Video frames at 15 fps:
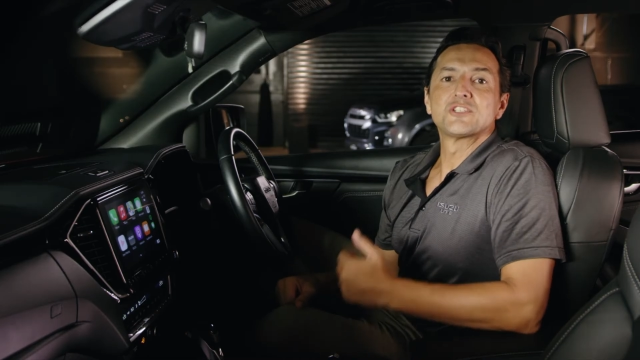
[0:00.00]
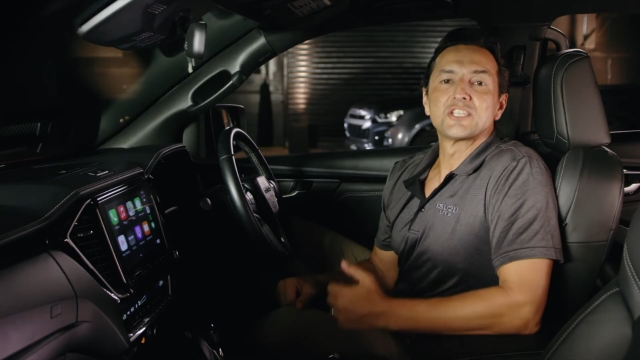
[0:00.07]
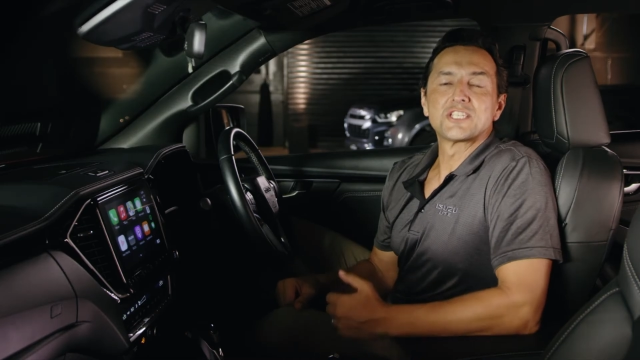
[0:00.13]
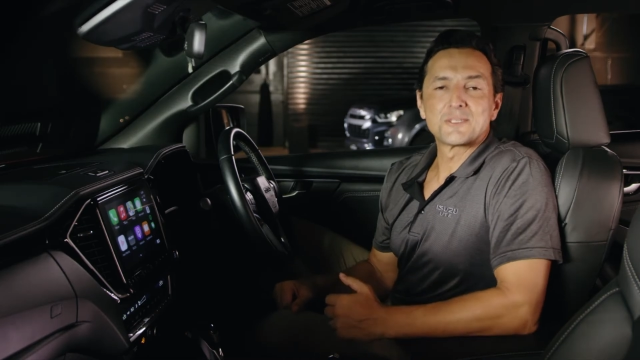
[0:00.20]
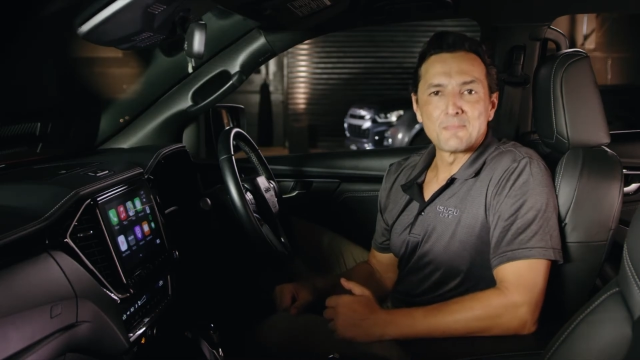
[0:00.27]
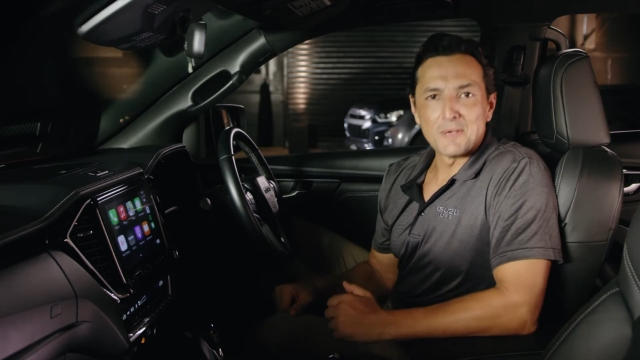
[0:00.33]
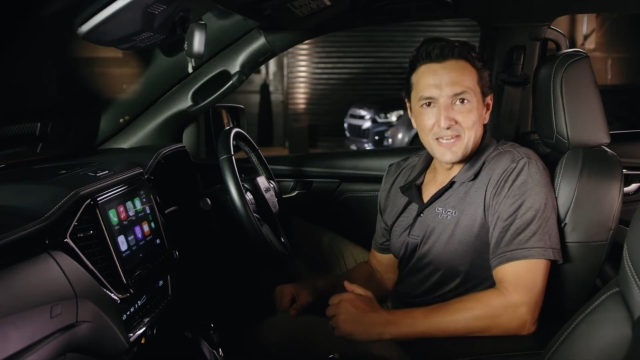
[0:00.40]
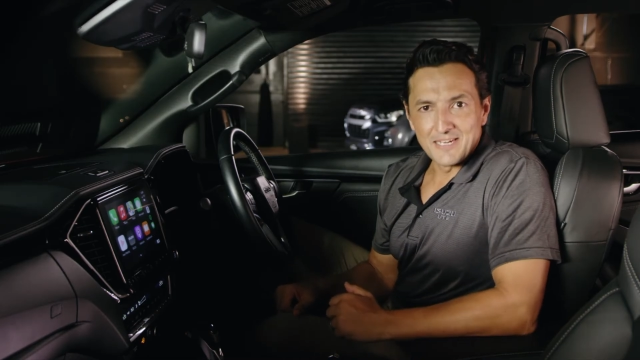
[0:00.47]
the
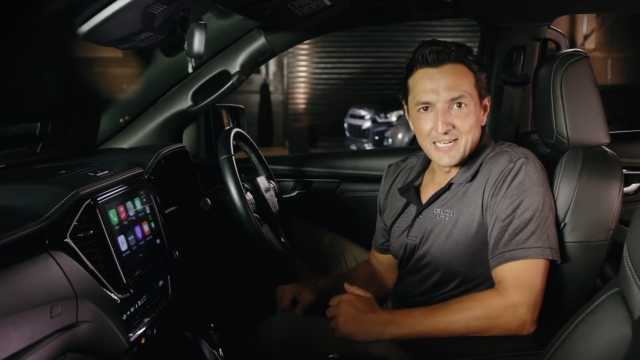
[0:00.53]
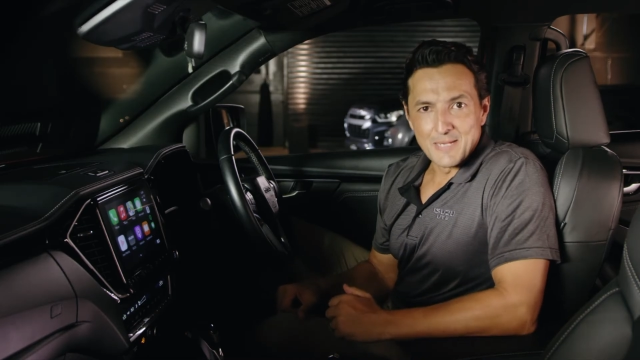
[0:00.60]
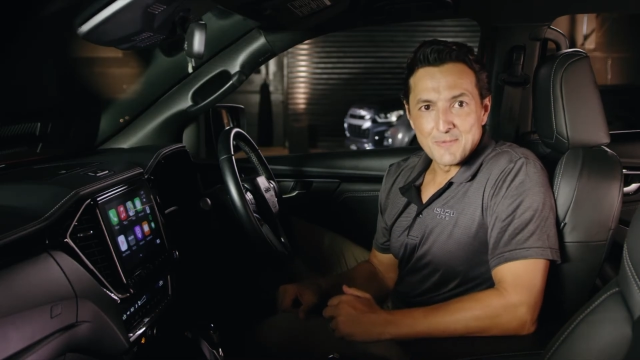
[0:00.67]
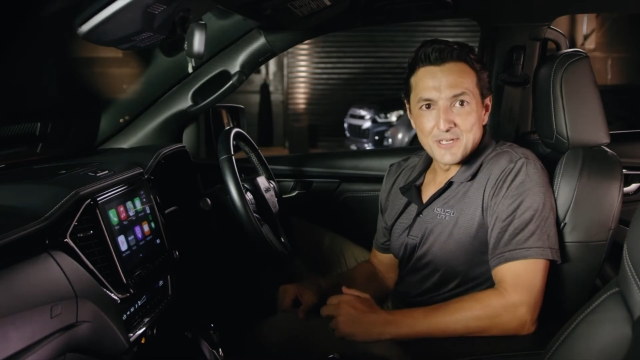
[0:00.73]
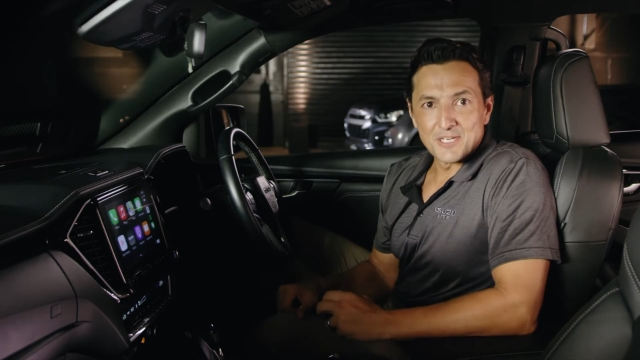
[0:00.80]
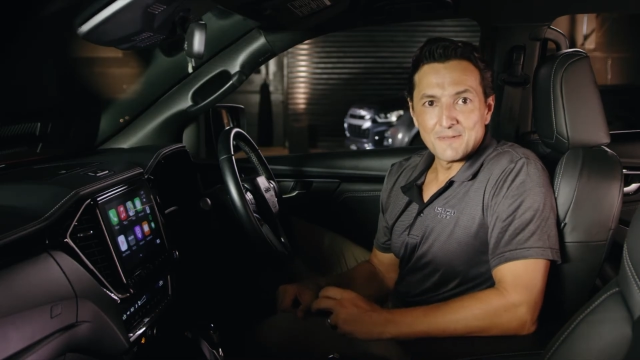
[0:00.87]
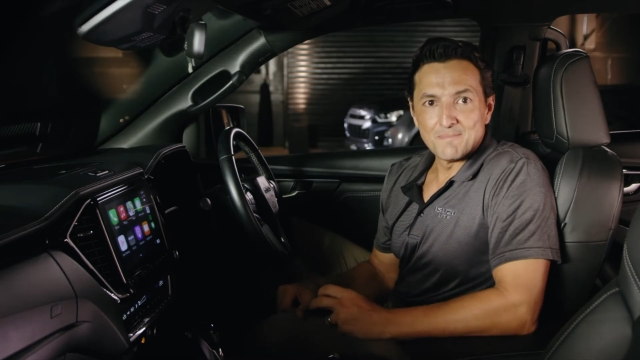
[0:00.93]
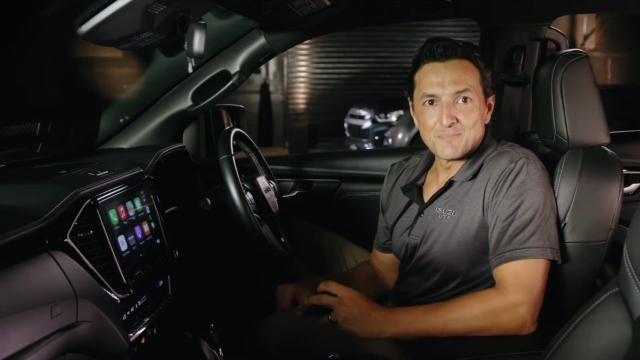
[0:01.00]
speed
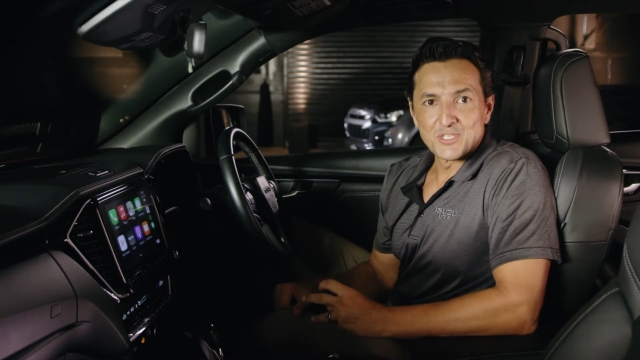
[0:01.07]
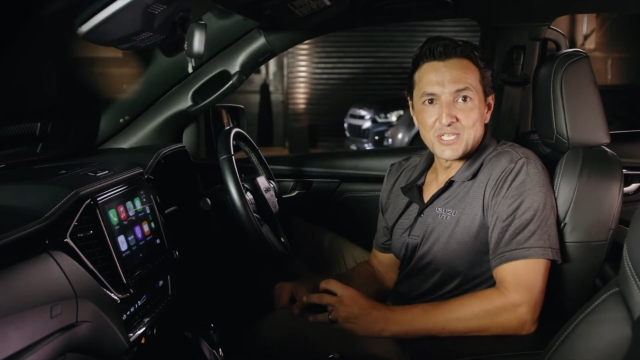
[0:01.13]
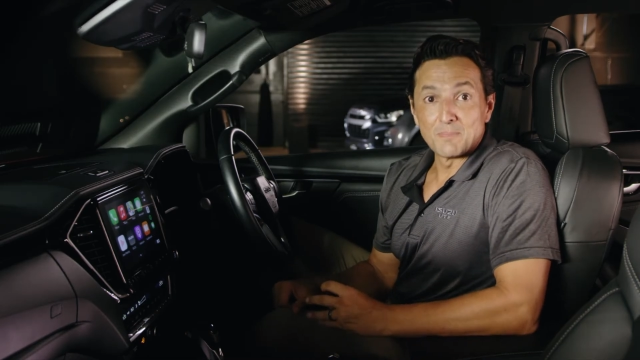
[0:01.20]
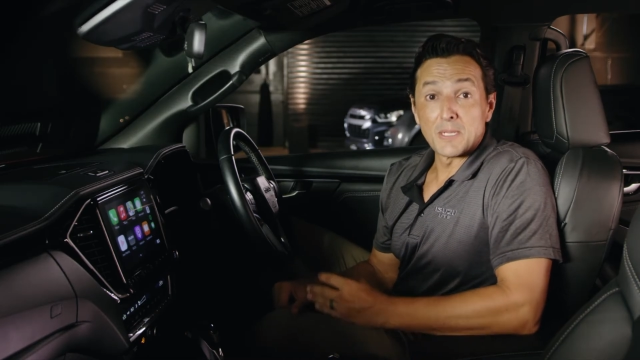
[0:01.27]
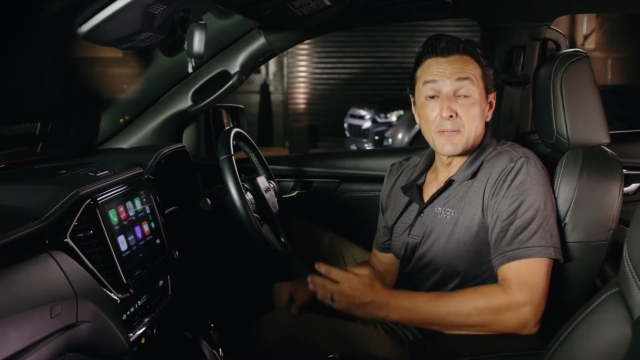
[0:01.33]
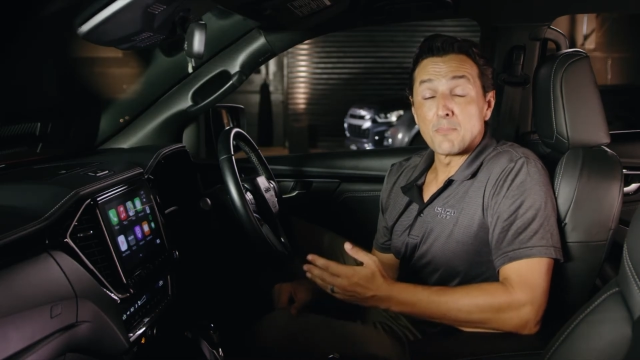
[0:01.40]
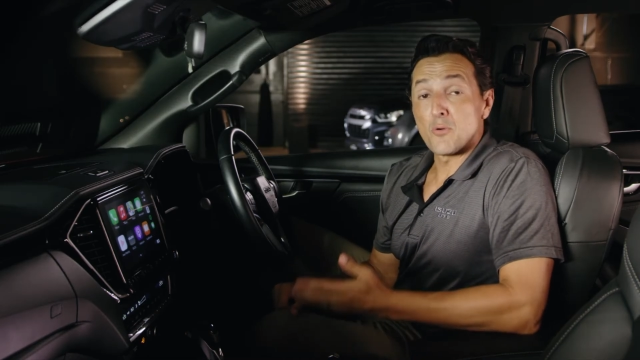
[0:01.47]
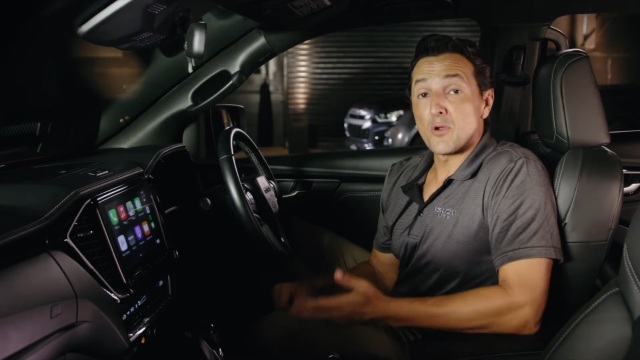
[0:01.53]
limiter,
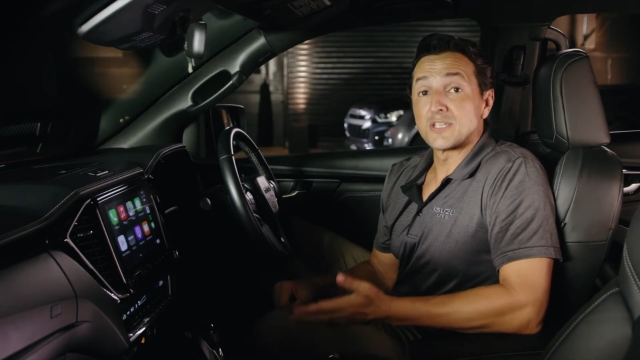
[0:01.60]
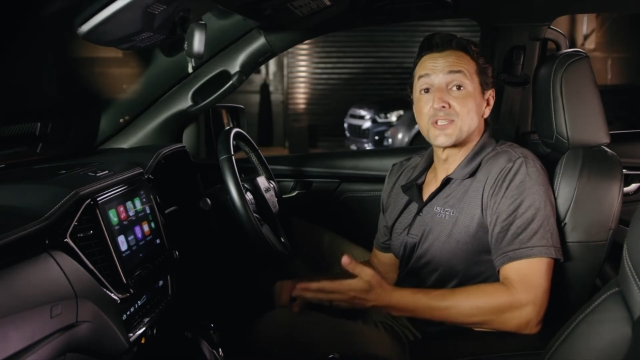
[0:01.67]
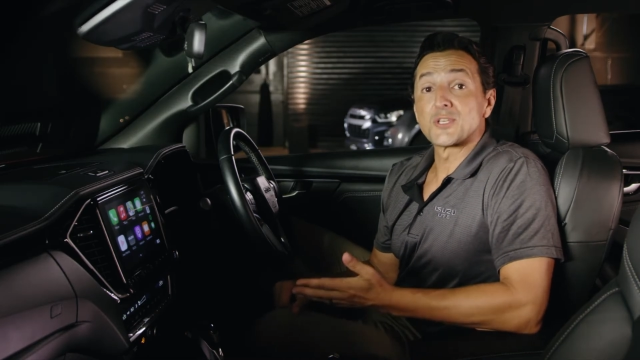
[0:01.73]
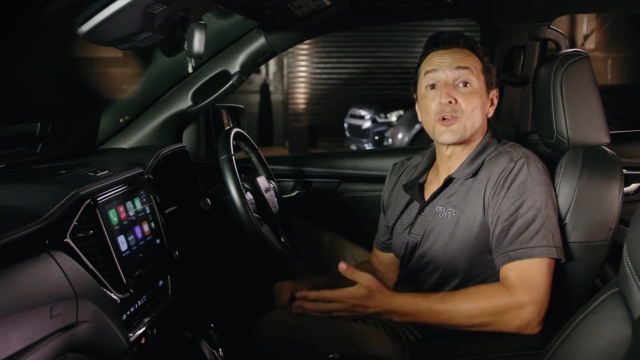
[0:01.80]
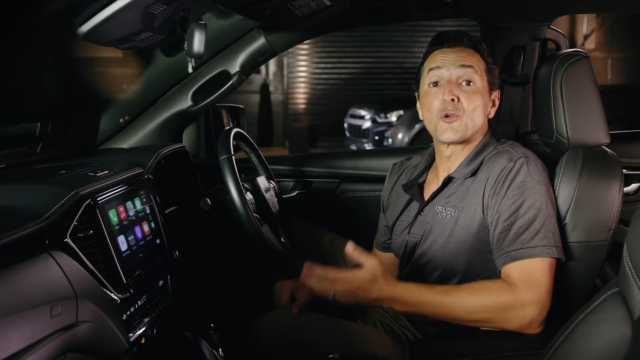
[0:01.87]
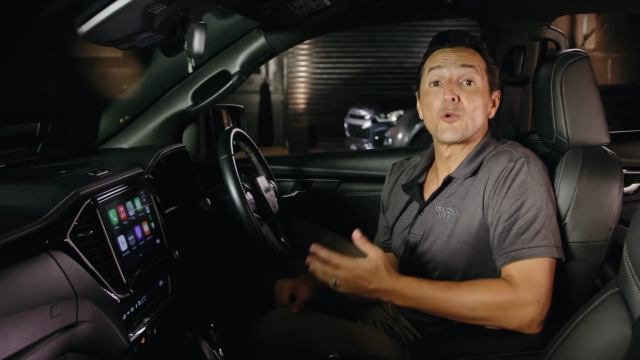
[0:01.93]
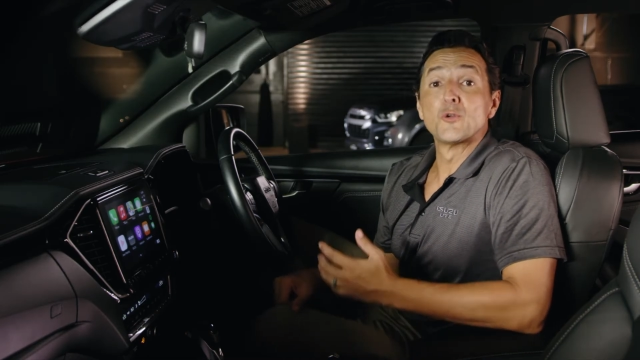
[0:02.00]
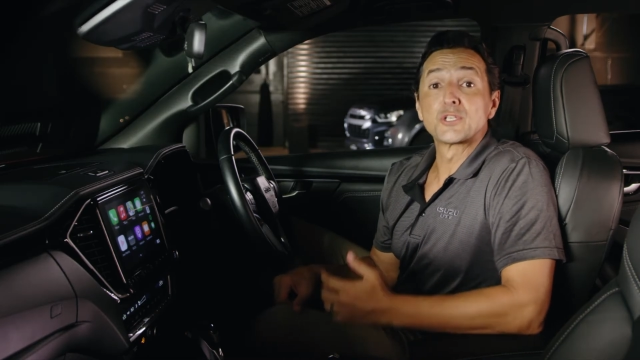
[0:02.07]
simply press the
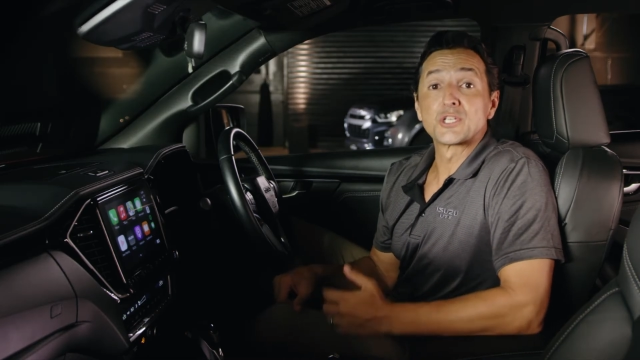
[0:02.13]
cruise